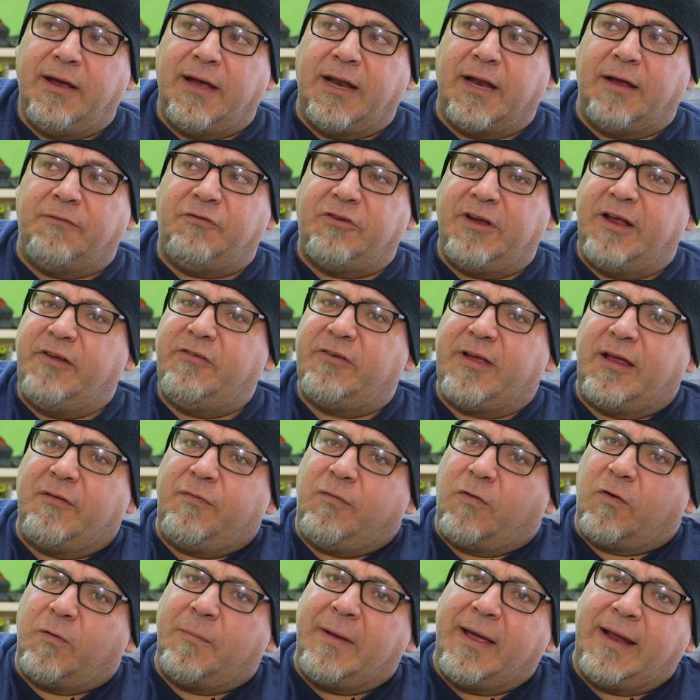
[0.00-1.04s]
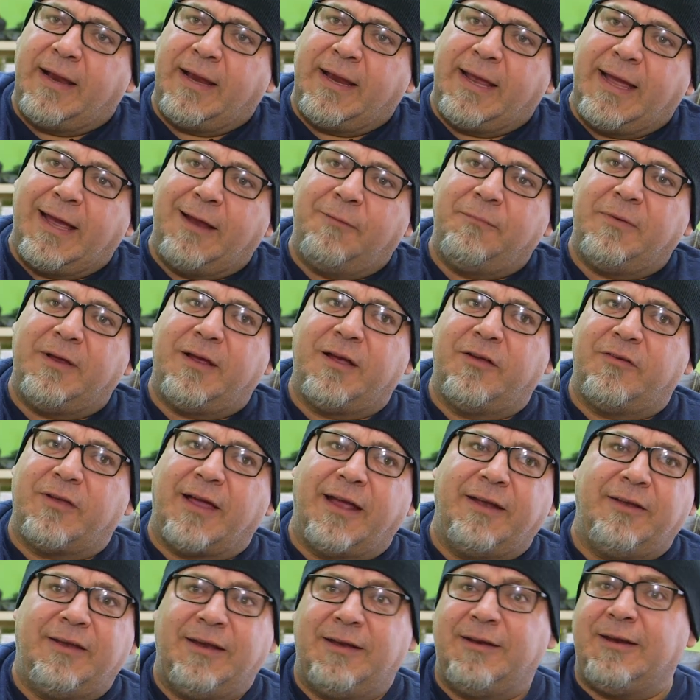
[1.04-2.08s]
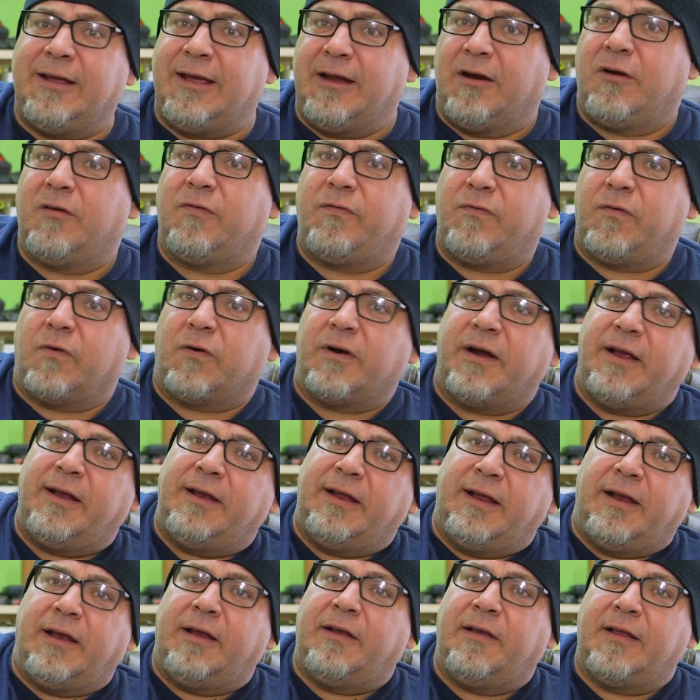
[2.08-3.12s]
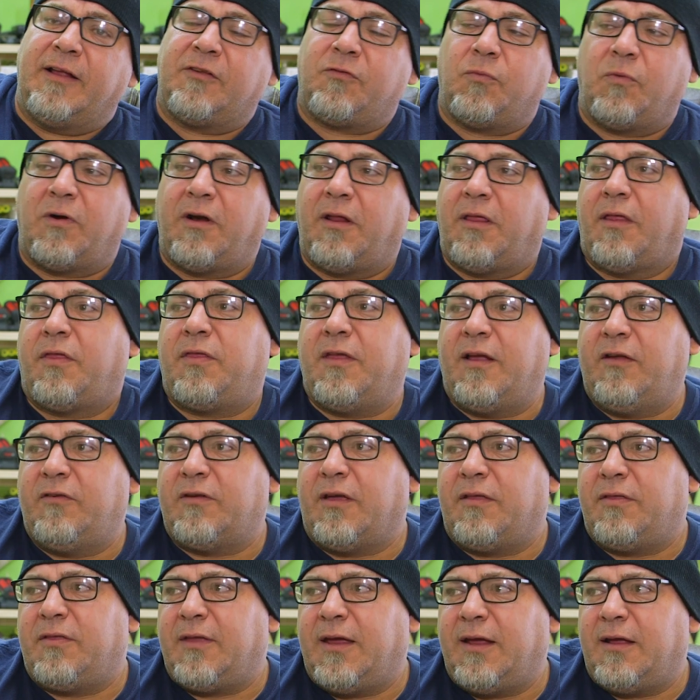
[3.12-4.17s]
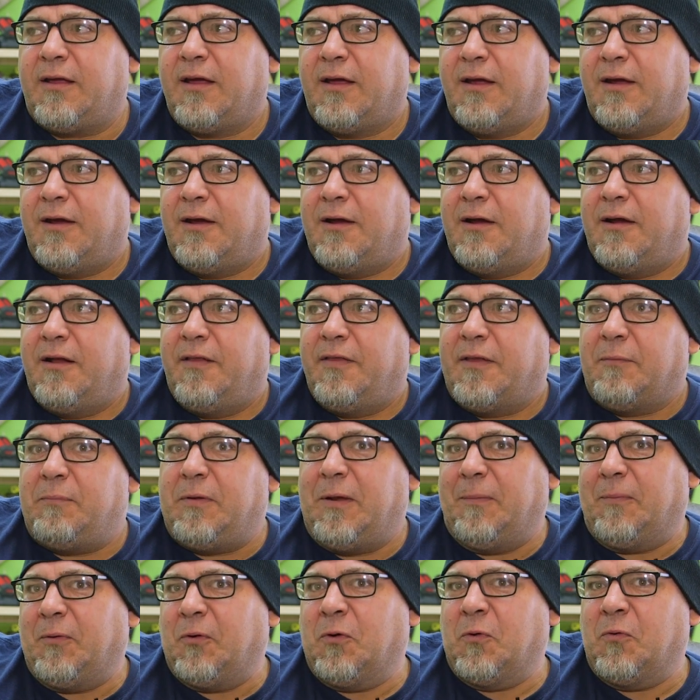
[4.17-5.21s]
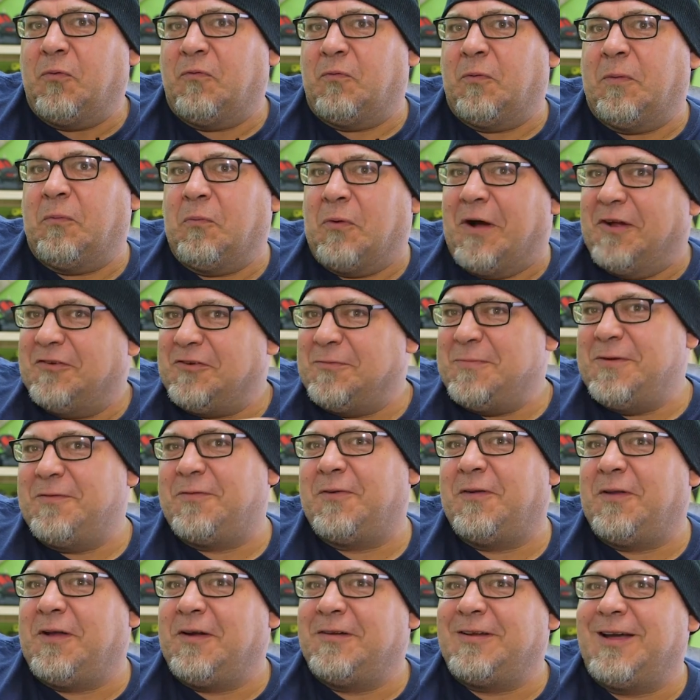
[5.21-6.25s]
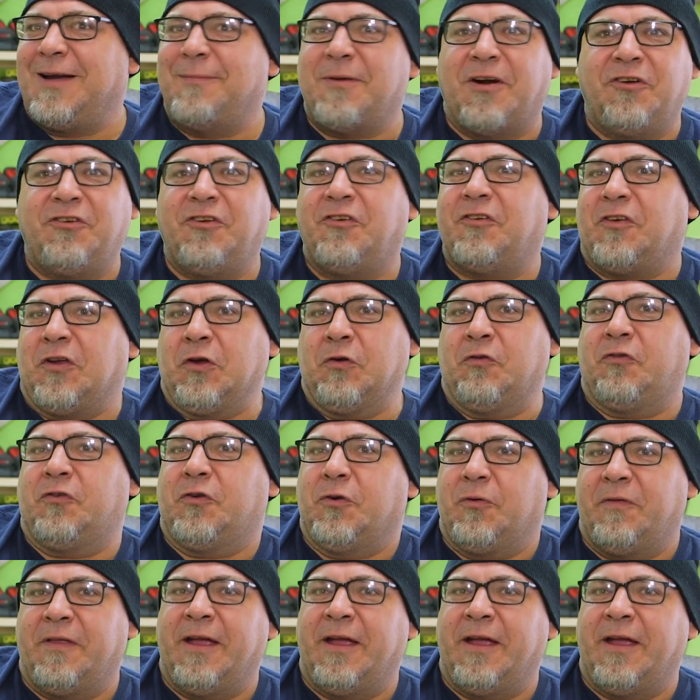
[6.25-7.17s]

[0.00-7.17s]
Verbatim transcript: and I've changed that format again because I didn't care for it, and that's one of the things I think the people who have been watching me for a long time are just used to.